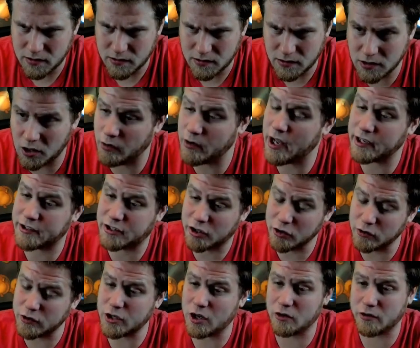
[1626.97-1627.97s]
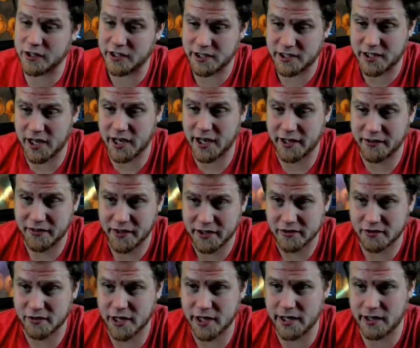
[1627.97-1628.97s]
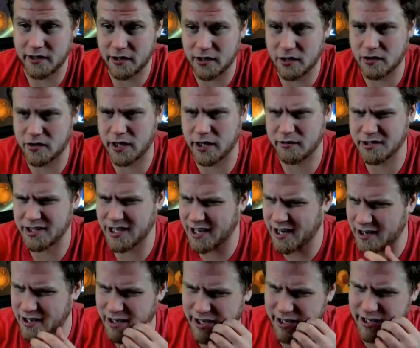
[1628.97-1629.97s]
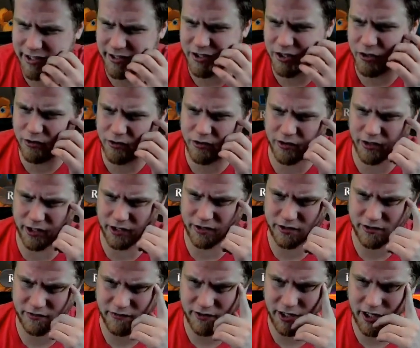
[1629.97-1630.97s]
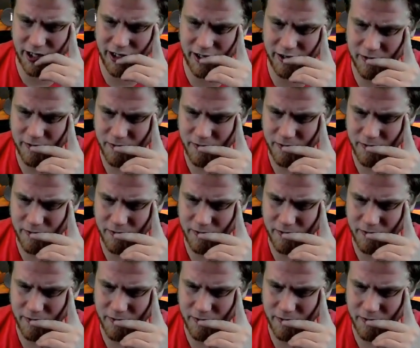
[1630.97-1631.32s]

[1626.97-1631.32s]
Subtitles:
Oh yeah, 2 tokens died. That's right. Okay, I was like, how did I get 2 triggers of that?